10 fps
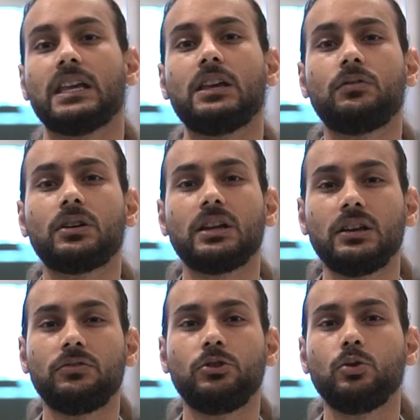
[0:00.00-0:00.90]
Even
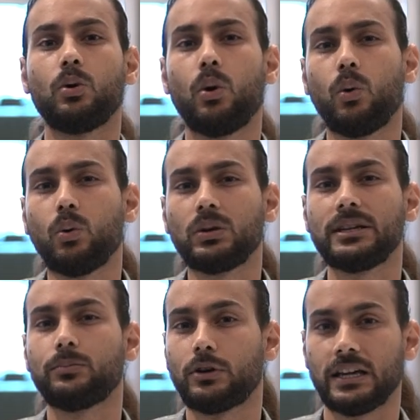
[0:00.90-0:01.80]
if you
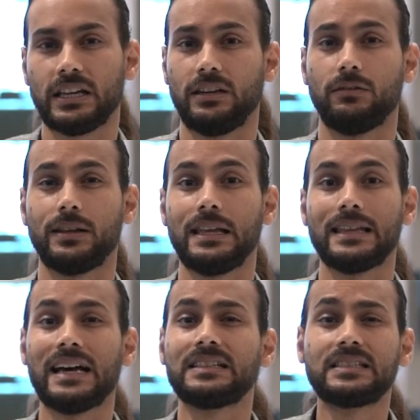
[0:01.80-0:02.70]
only break even,
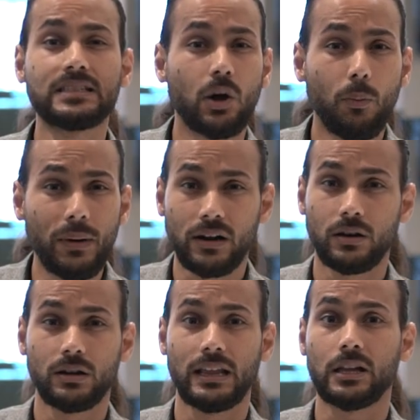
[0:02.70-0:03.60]
that's still
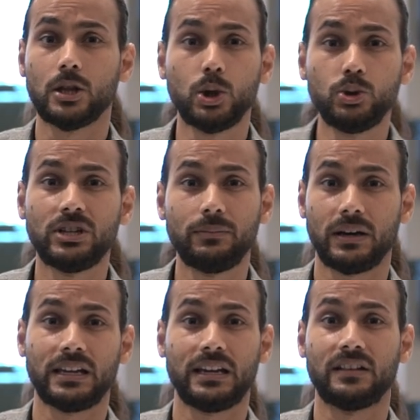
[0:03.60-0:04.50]
better than losing
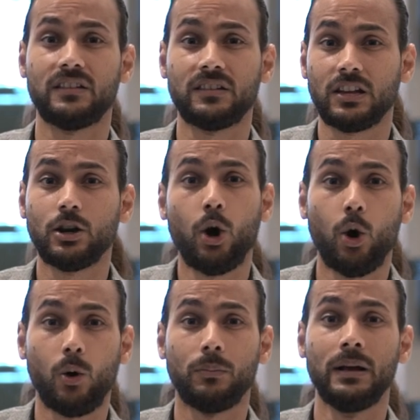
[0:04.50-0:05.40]
money and sitting
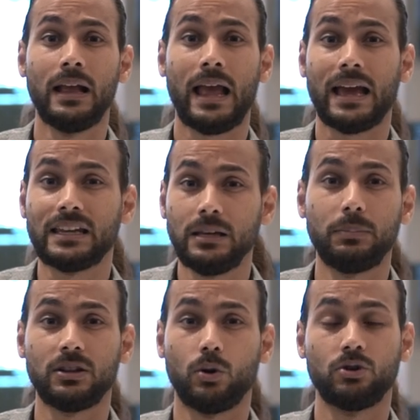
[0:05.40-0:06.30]
home and
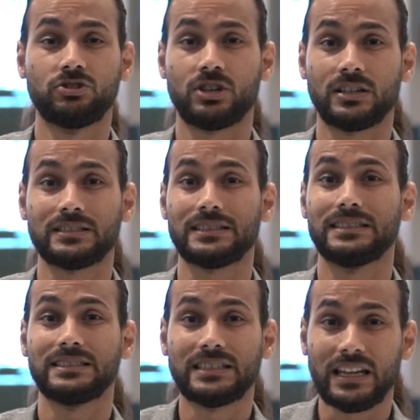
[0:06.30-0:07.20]
keeping those trucks
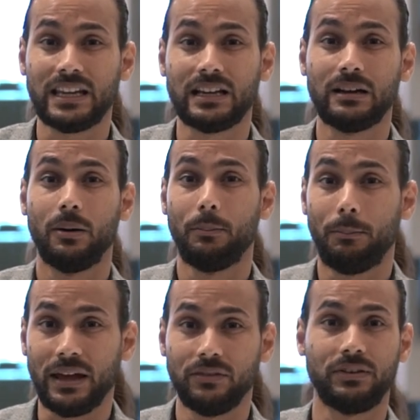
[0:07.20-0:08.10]
sitting
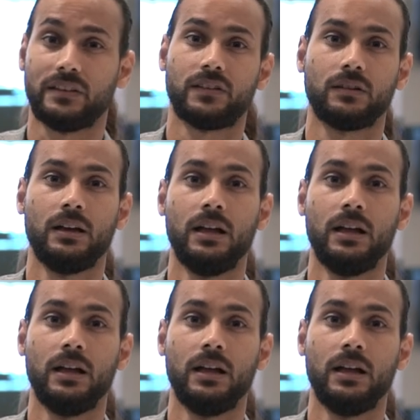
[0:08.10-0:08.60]
by the fence.